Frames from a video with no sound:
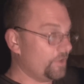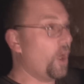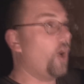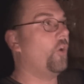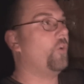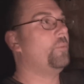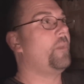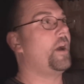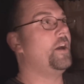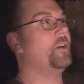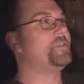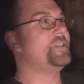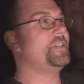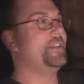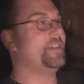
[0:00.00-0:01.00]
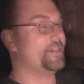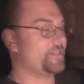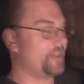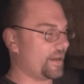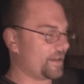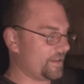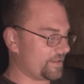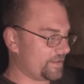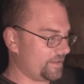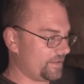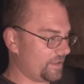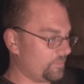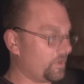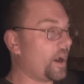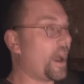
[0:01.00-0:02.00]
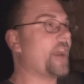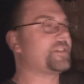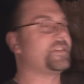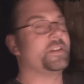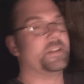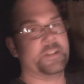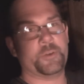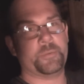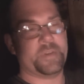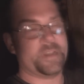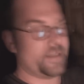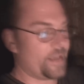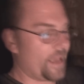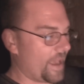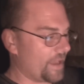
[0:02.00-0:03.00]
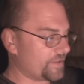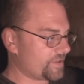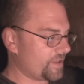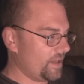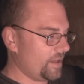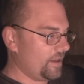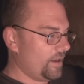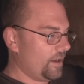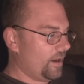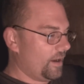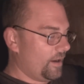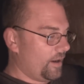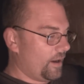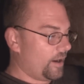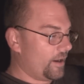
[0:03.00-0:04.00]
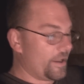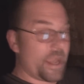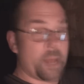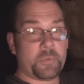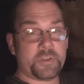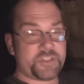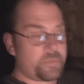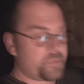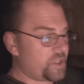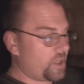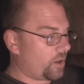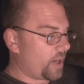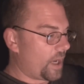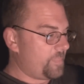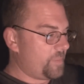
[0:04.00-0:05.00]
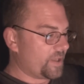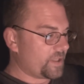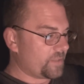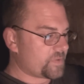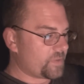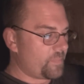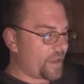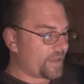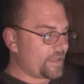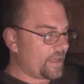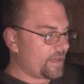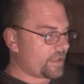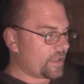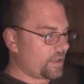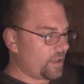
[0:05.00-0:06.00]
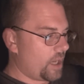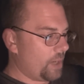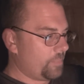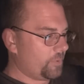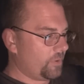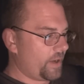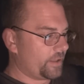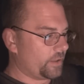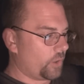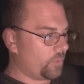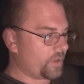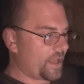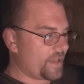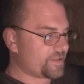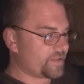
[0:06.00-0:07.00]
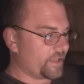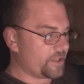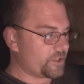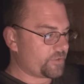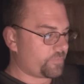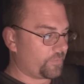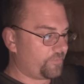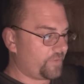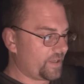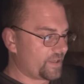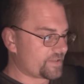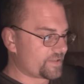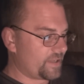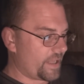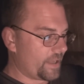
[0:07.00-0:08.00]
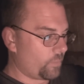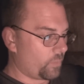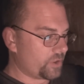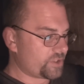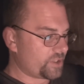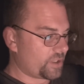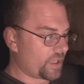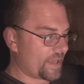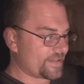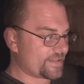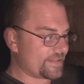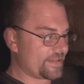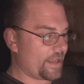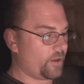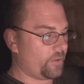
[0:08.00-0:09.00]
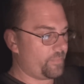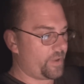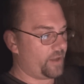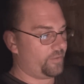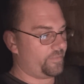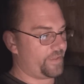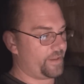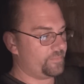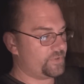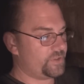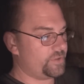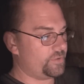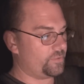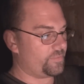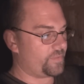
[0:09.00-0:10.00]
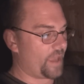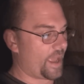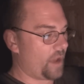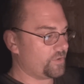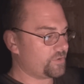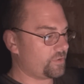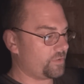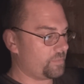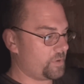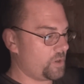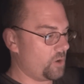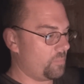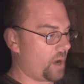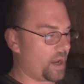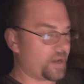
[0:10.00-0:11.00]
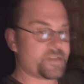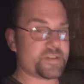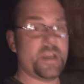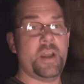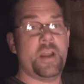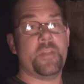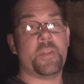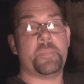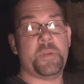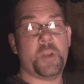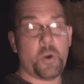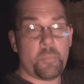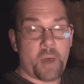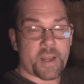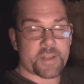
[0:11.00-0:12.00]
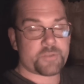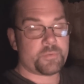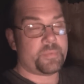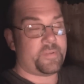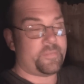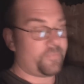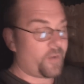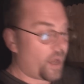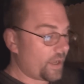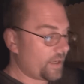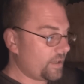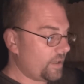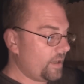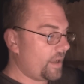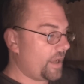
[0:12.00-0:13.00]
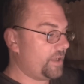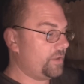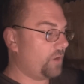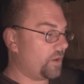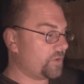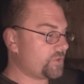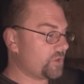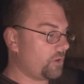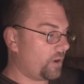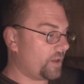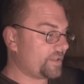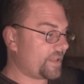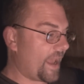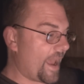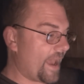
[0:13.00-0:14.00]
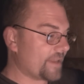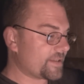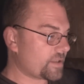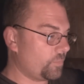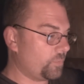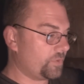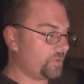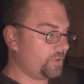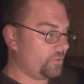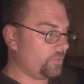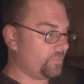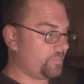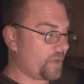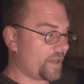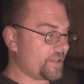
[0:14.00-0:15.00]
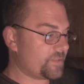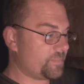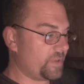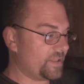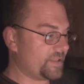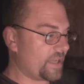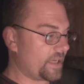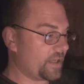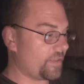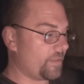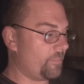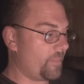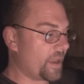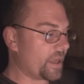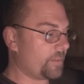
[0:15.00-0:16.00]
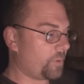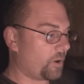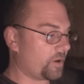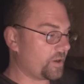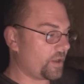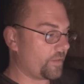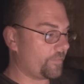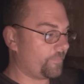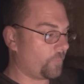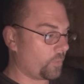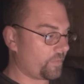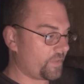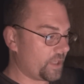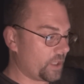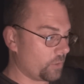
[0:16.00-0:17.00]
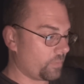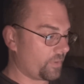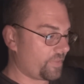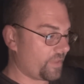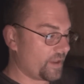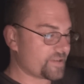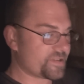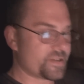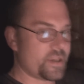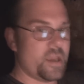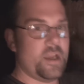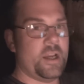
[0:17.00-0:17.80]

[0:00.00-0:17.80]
No, my OCD has not kicked in yet. Well, actually, a little bit it has. Emerald Gypsy Heart, I picked up some magnetic upper and lowercase letters for Phoenix today. Where shall I snail mail them to, the house or the P.O. Box? The P.O. Box would be fine. And you also go on to ask, will you guys be attending the mega party on the 4th here with us?